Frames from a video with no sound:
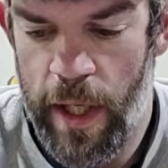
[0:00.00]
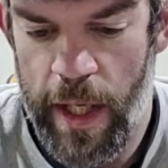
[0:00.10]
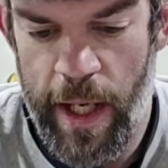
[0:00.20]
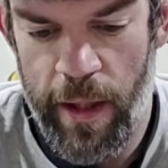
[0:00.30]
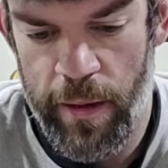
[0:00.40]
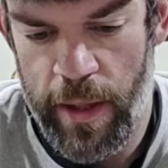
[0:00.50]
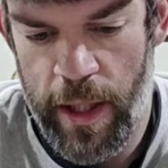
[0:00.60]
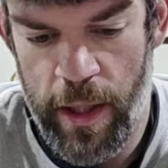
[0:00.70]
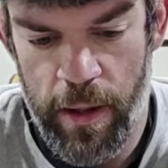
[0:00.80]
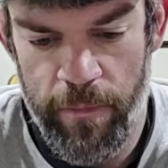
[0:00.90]
And
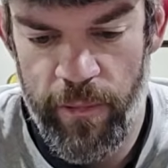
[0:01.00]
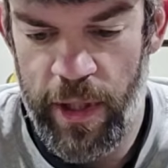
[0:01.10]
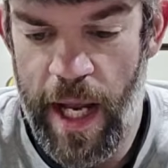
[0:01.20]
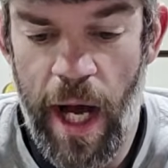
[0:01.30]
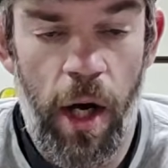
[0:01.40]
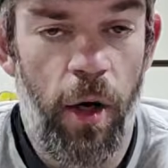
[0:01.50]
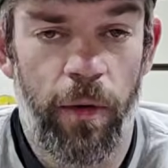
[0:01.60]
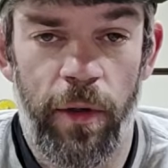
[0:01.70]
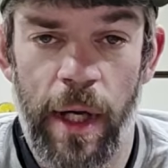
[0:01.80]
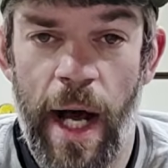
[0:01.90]
the
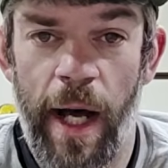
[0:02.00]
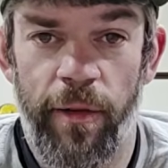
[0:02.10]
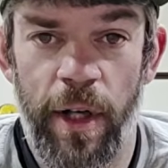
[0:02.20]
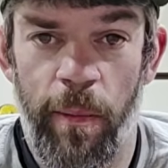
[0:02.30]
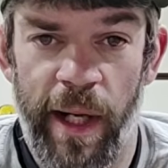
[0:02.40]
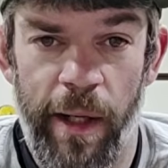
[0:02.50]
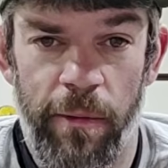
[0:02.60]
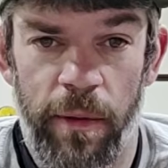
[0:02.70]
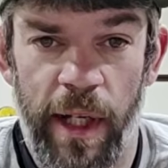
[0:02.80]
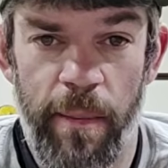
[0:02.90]
Nighthawks are nice, don't
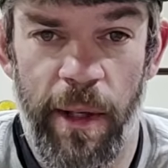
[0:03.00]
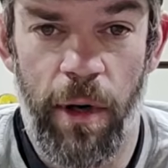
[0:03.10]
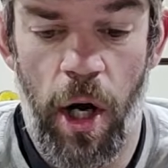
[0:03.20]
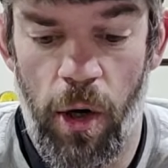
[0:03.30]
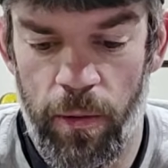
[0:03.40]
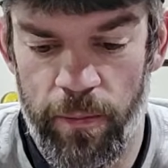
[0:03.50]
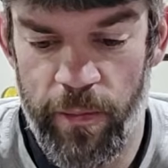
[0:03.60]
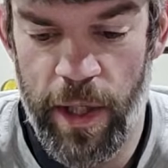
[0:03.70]
get me wrong.